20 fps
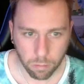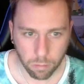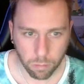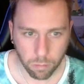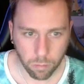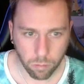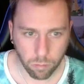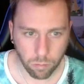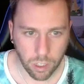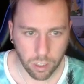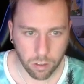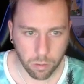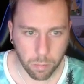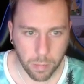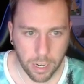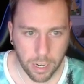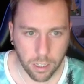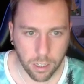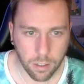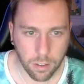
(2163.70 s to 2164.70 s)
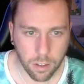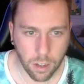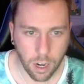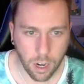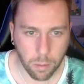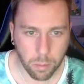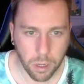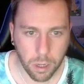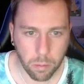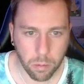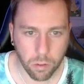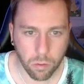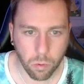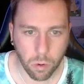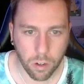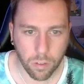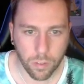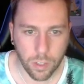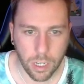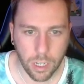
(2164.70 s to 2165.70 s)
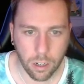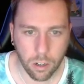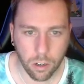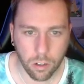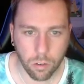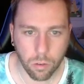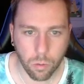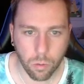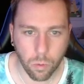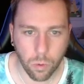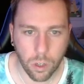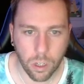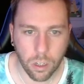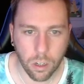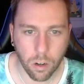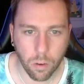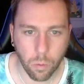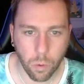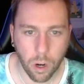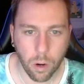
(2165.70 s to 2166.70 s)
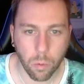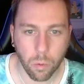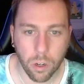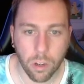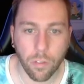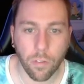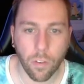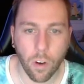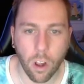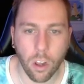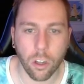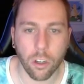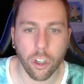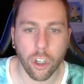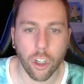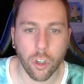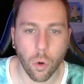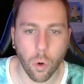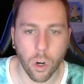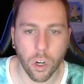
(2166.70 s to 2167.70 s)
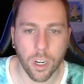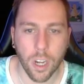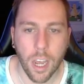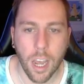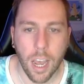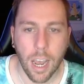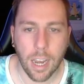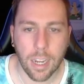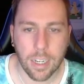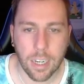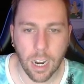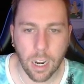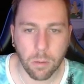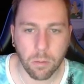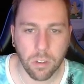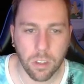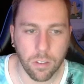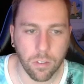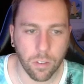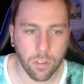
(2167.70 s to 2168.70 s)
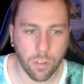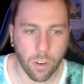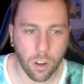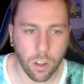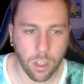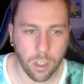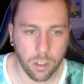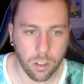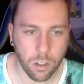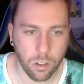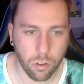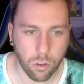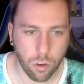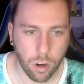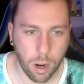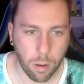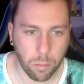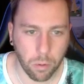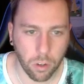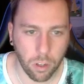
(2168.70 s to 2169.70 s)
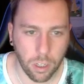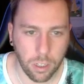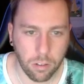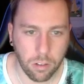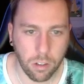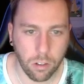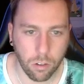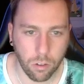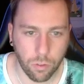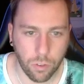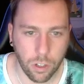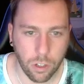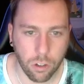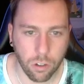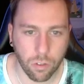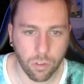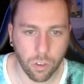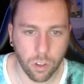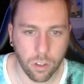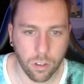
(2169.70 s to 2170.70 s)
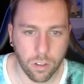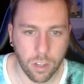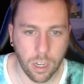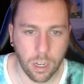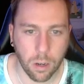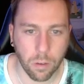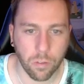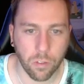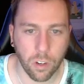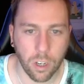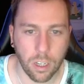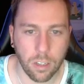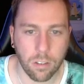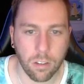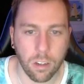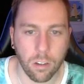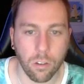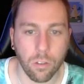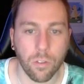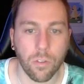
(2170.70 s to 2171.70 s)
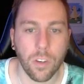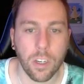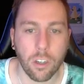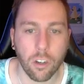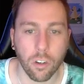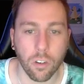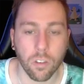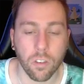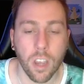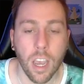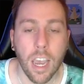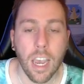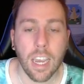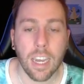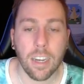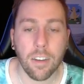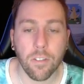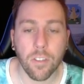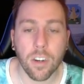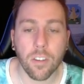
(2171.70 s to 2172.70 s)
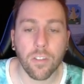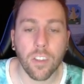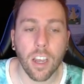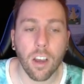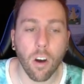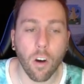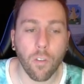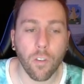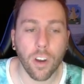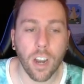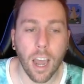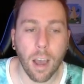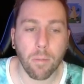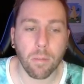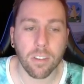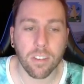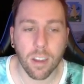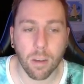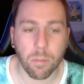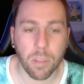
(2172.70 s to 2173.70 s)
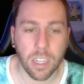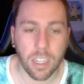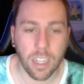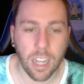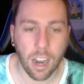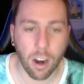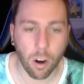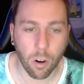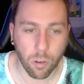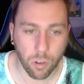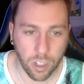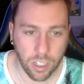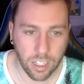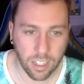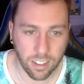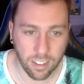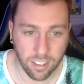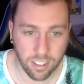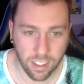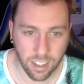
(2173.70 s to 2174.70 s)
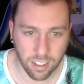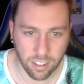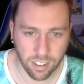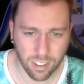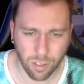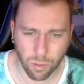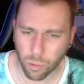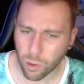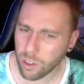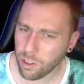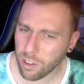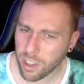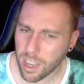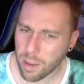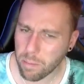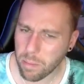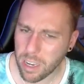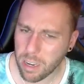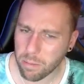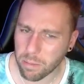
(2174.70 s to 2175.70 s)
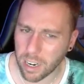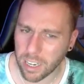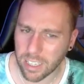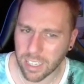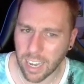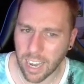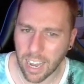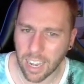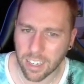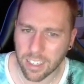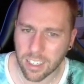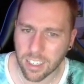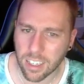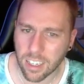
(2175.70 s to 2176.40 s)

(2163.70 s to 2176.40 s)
this maintenance and upkeep is one of the areas where we've fallen short, at times even falling into a trap, releasing new features for the sake of releasing new features, even if they overlap with something that already exists. What do they mean by that?